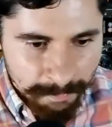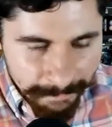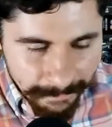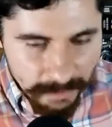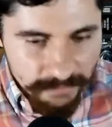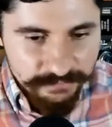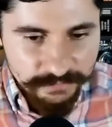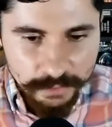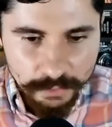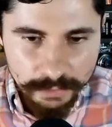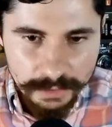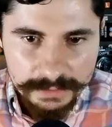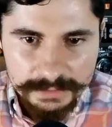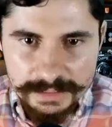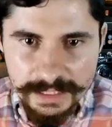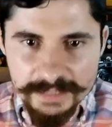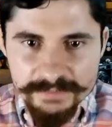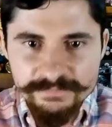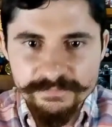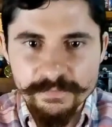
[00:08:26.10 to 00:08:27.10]
If you're in
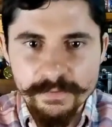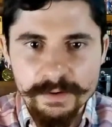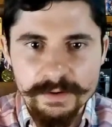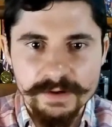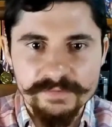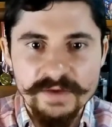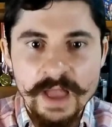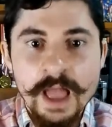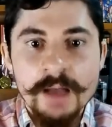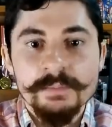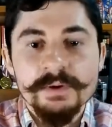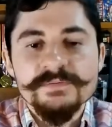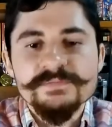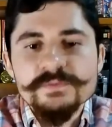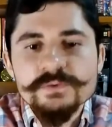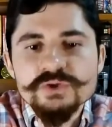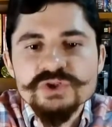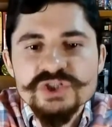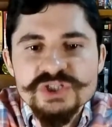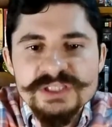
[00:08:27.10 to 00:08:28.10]
that, fair enough. But if
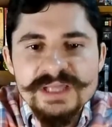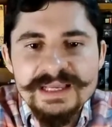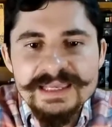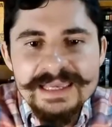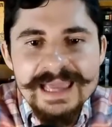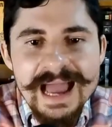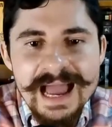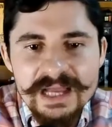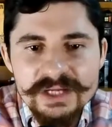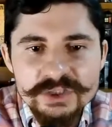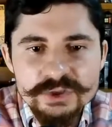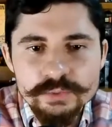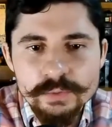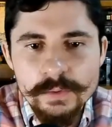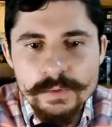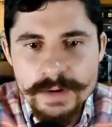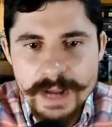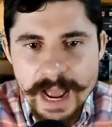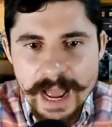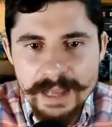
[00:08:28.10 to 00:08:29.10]
you're just a
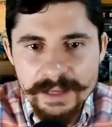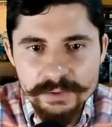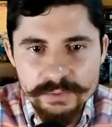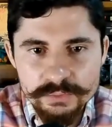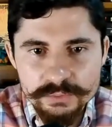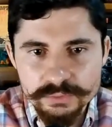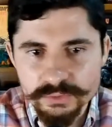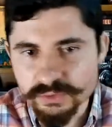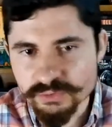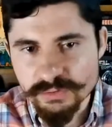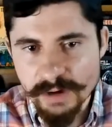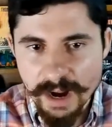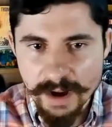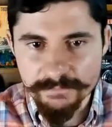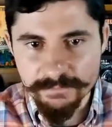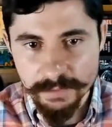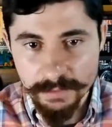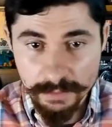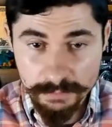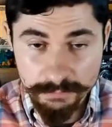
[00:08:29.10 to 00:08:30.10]
casual guy who's
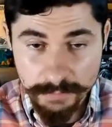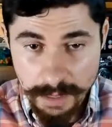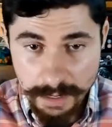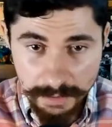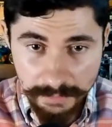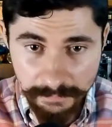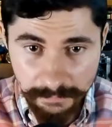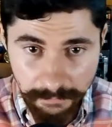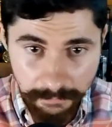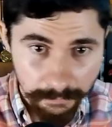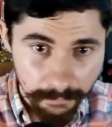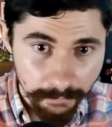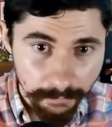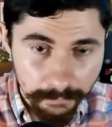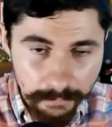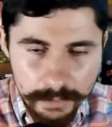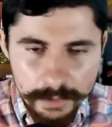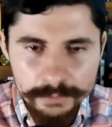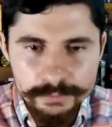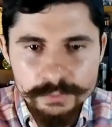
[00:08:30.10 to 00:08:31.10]
driving a
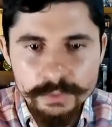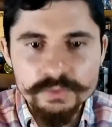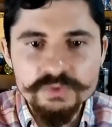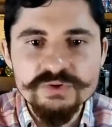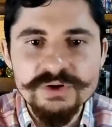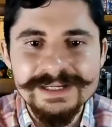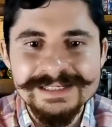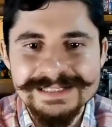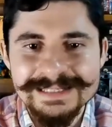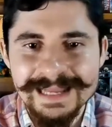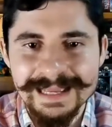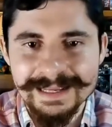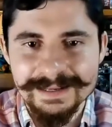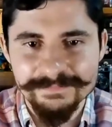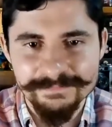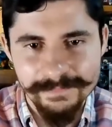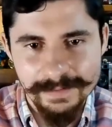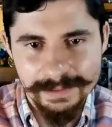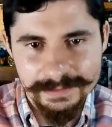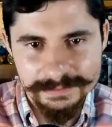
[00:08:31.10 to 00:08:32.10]
bicycle, don't dress like
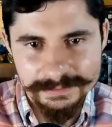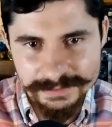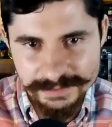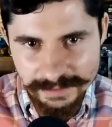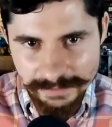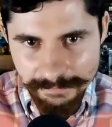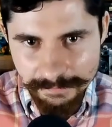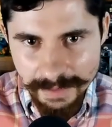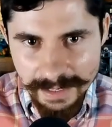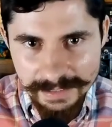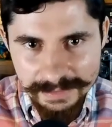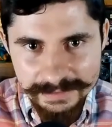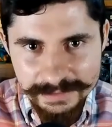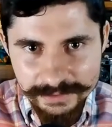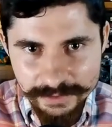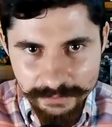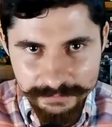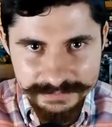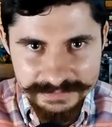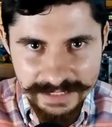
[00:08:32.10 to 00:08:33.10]
a fucking scumbag,
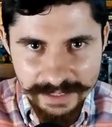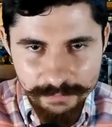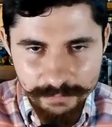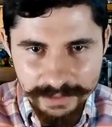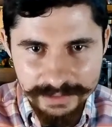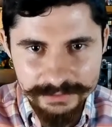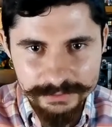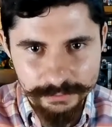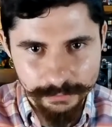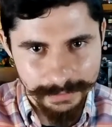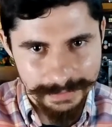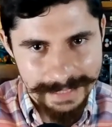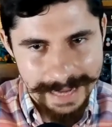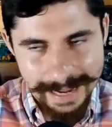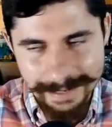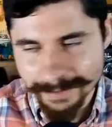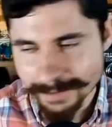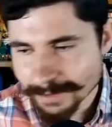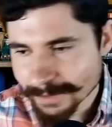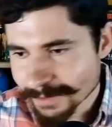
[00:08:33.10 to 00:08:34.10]
you know what I'm saying? What are you doing,
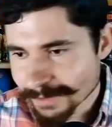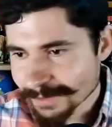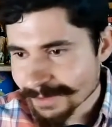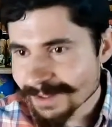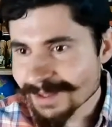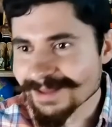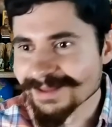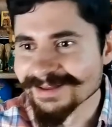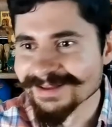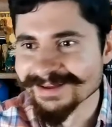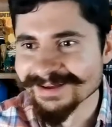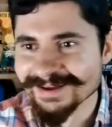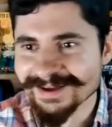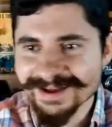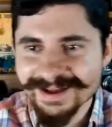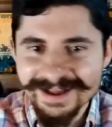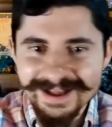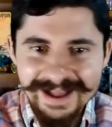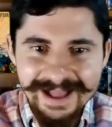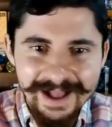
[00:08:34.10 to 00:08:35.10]
guy?
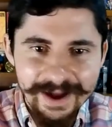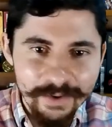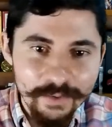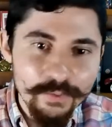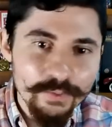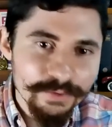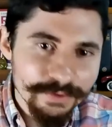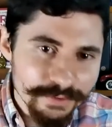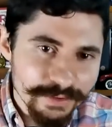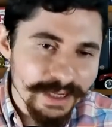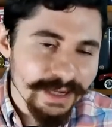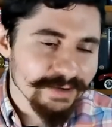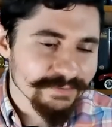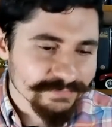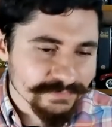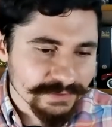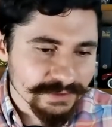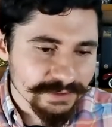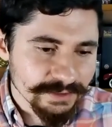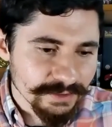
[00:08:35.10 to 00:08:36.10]
Or you
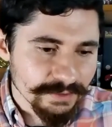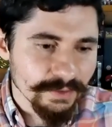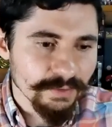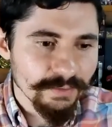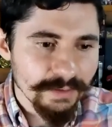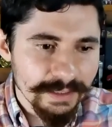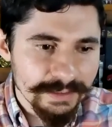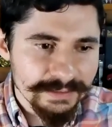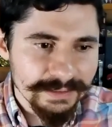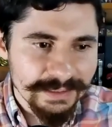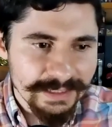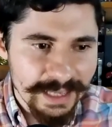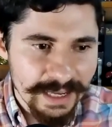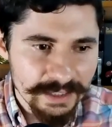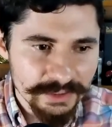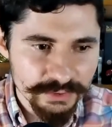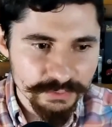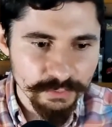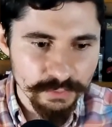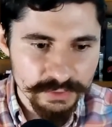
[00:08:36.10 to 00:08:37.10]
have the, like the
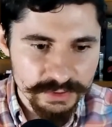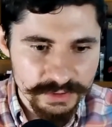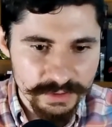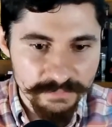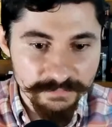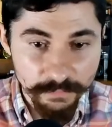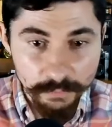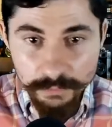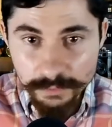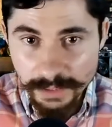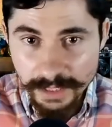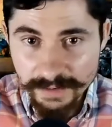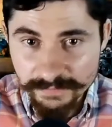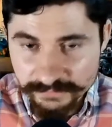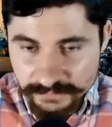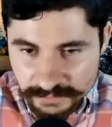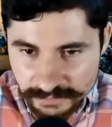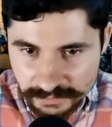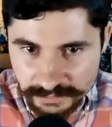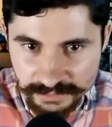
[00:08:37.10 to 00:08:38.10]
casual stuff, or you
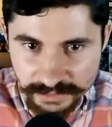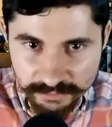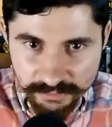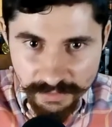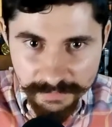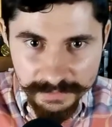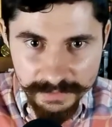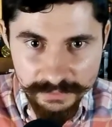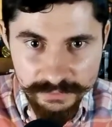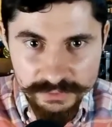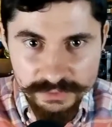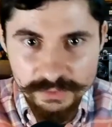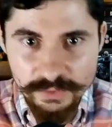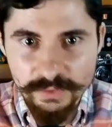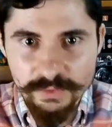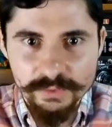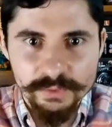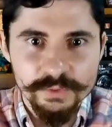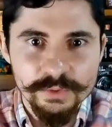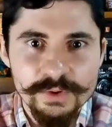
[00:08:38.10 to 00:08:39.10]
have the criminals,
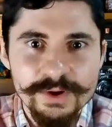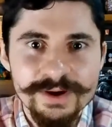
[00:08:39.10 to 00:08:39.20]
who